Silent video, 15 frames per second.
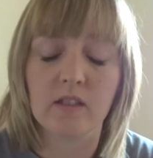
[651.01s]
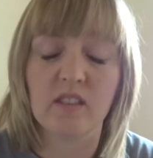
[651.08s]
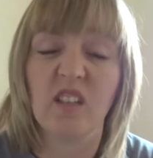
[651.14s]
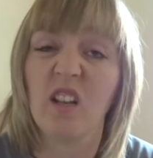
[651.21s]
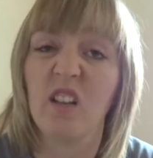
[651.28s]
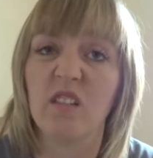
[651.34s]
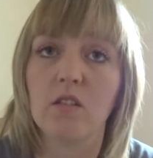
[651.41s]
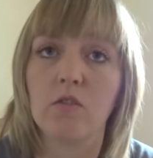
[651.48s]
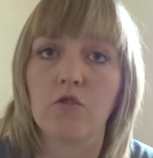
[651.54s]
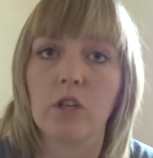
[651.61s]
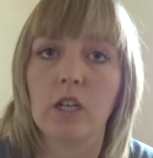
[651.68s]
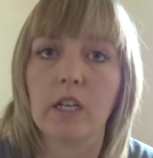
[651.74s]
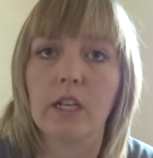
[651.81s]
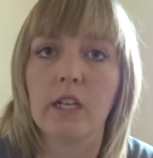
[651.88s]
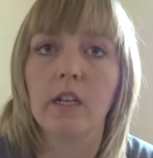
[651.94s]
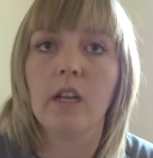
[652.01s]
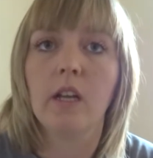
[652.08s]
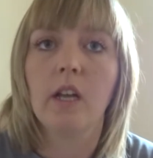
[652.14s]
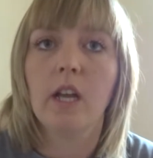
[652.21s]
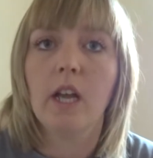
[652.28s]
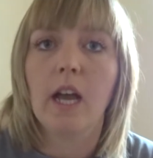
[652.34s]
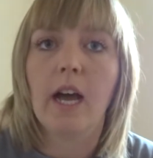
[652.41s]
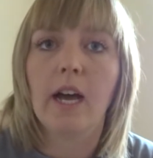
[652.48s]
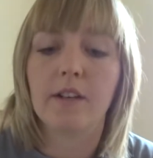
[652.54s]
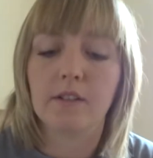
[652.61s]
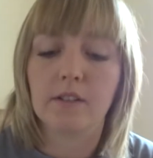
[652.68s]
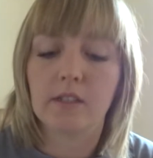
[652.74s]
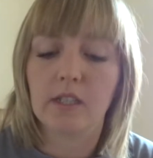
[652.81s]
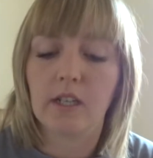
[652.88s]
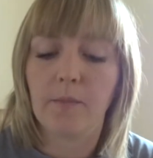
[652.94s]
It still isn't really,
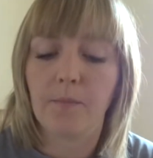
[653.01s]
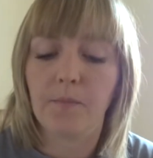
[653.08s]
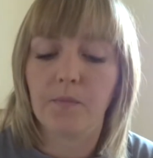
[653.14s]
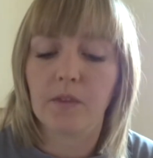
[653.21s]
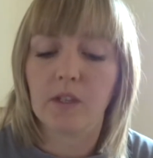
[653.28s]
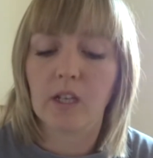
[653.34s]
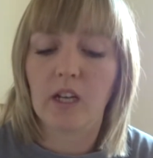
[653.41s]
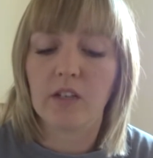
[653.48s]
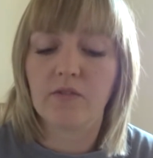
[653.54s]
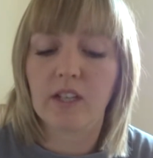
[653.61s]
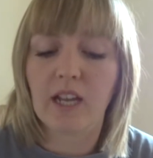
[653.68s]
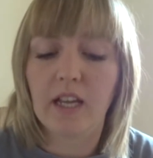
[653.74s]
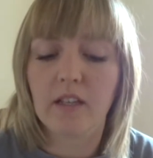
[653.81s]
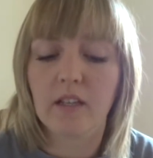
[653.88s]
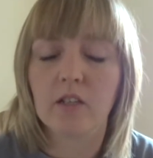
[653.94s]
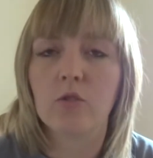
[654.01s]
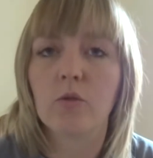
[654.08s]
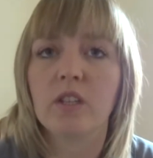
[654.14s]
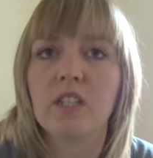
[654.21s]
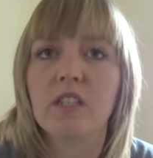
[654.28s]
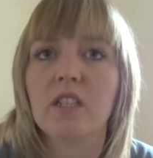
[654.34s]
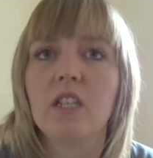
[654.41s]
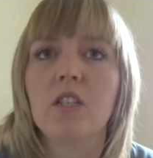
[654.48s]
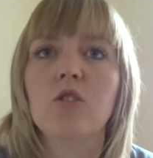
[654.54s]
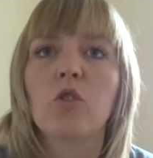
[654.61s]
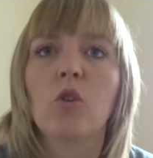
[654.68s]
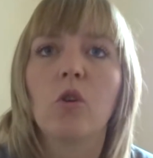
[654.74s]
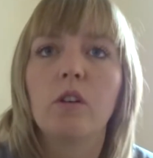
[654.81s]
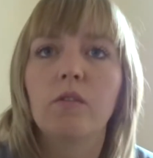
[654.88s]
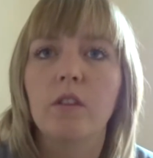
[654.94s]
and I'd forget things quite easily.
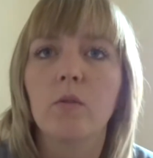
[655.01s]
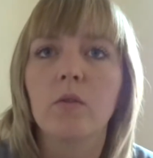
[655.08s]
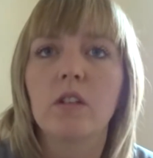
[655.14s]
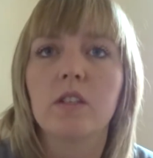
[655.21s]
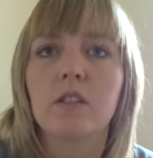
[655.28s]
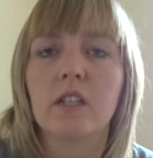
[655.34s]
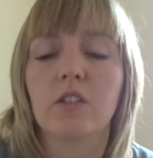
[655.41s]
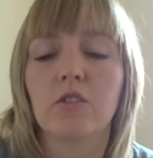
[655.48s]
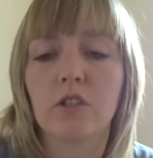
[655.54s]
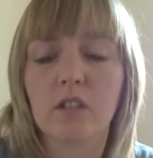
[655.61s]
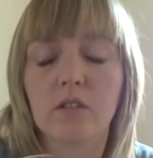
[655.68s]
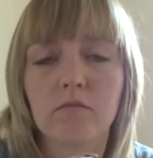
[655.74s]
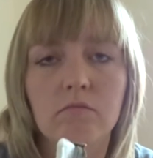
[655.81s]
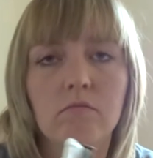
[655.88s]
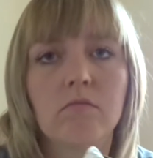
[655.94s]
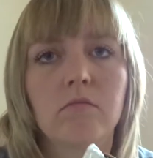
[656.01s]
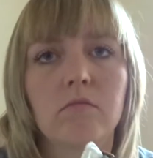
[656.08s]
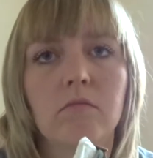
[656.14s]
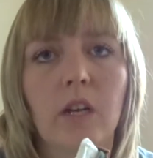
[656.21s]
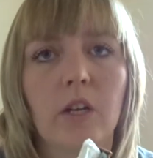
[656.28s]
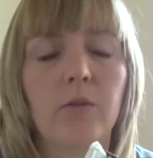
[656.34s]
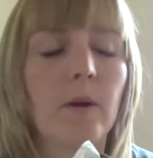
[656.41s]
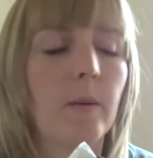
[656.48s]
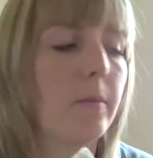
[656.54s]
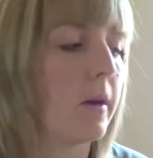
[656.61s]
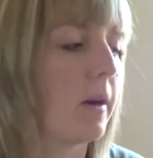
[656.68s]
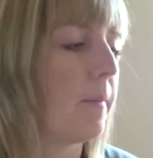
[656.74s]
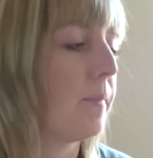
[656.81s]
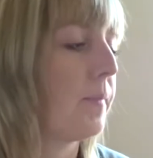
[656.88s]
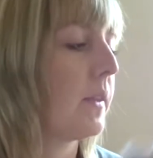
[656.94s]
So if they were in the diary, I'd
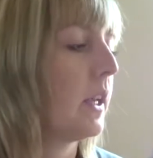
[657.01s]
remember.